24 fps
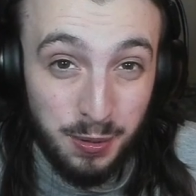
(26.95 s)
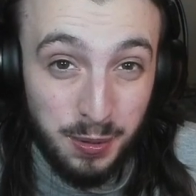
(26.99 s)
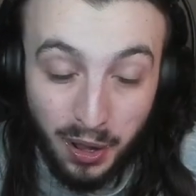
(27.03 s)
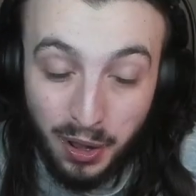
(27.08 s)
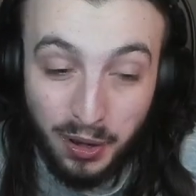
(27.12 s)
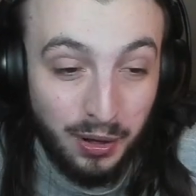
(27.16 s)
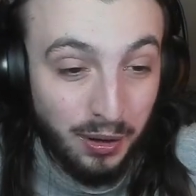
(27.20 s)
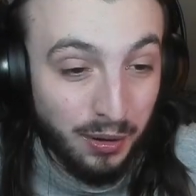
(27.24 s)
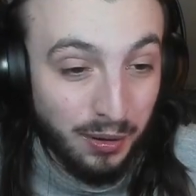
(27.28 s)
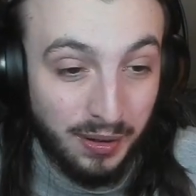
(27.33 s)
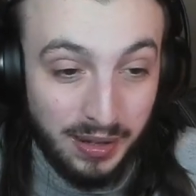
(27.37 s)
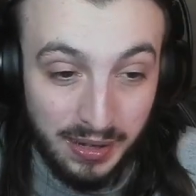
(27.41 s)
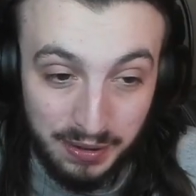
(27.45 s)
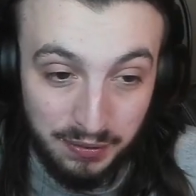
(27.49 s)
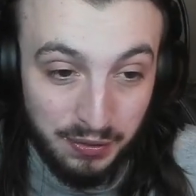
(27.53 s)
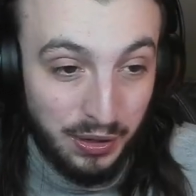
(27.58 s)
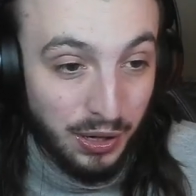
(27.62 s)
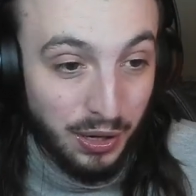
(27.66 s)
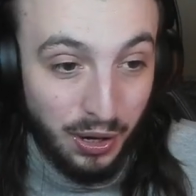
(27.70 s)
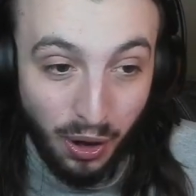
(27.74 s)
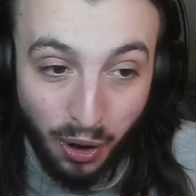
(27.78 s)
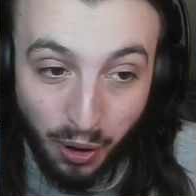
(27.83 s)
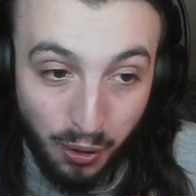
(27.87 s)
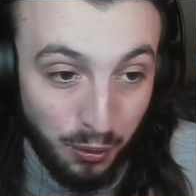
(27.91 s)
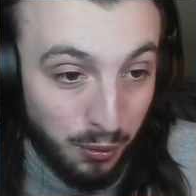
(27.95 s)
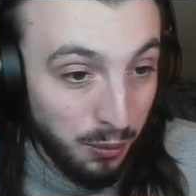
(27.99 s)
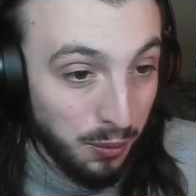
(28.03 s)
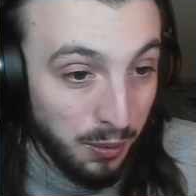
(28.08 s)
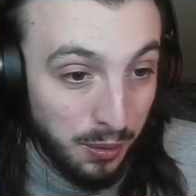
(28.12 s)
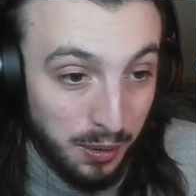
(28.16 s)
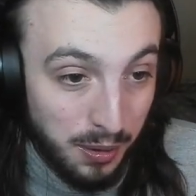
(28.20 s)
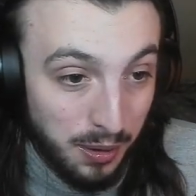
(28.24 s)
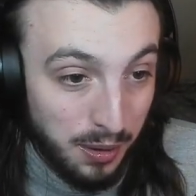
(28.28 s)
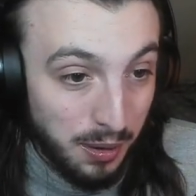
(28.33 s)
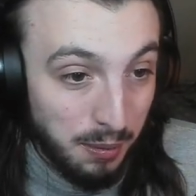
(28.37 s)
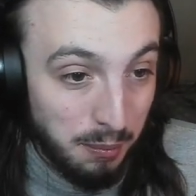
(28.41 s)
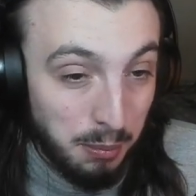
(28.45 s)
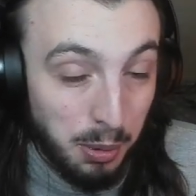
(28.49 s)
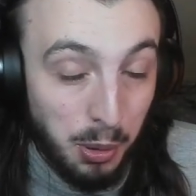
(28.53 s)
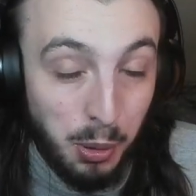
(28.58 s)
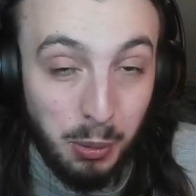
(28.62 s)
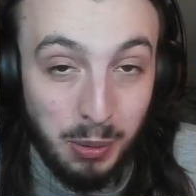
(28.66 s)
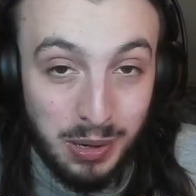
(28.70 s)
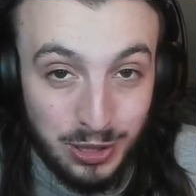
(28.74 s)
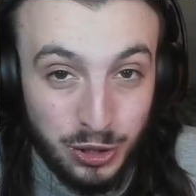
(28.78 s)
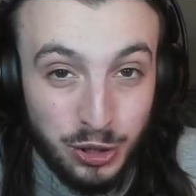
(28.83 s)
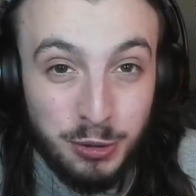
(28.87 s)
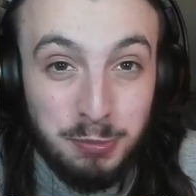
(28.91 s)
I don't even know but
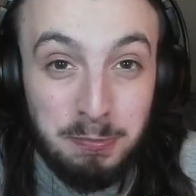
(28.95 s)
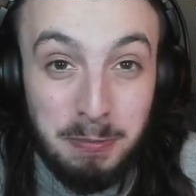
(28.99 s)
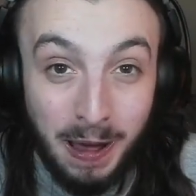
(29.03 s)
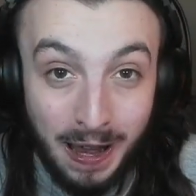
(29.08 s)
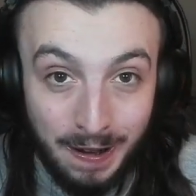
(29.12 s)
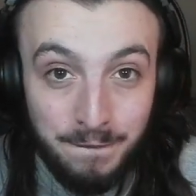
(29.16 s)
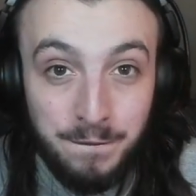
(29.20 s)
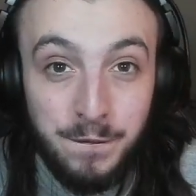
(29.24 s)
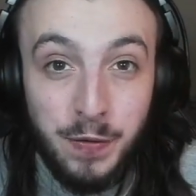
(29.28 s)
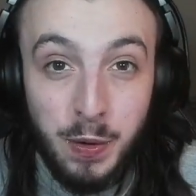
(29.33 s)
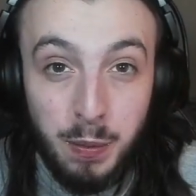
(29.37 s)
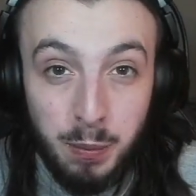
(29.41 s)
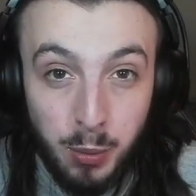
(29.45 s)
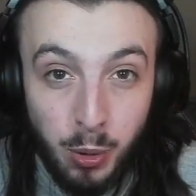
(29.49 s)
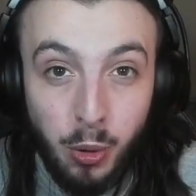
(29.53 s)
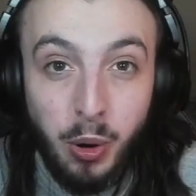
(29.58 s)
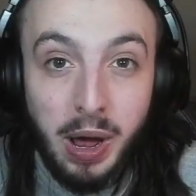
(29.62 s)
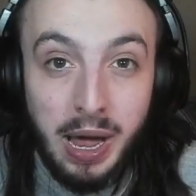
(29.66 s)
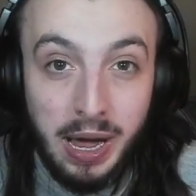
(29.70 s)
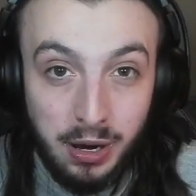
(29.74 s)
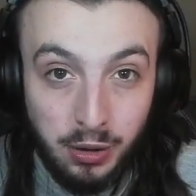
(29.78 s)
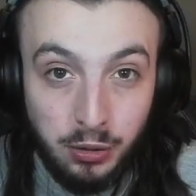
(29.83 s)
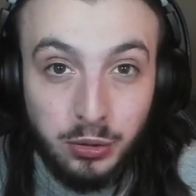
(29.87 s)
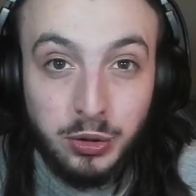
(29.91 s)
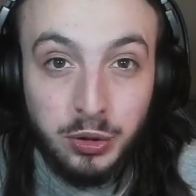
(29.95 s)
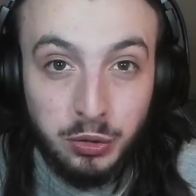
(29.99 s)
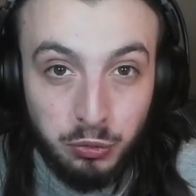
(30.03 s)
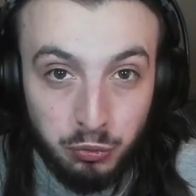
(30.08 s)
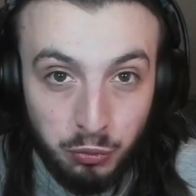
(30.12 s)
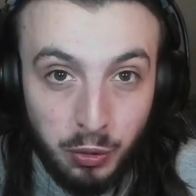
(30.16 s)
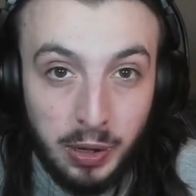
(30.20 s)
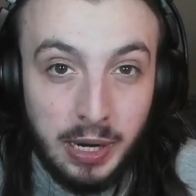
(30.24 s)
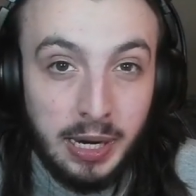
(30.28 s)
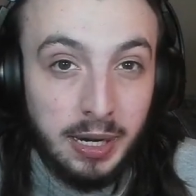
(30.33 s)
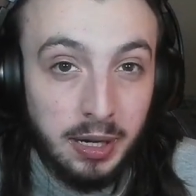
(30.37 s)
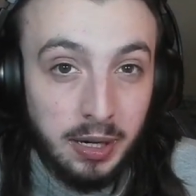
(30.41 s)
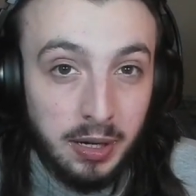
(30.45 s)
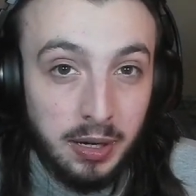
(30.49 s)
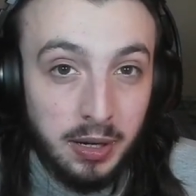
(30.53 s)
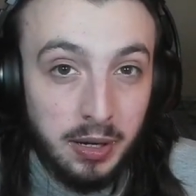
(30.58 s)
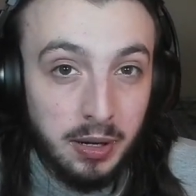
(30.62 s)
we're just back for more Elden Ring.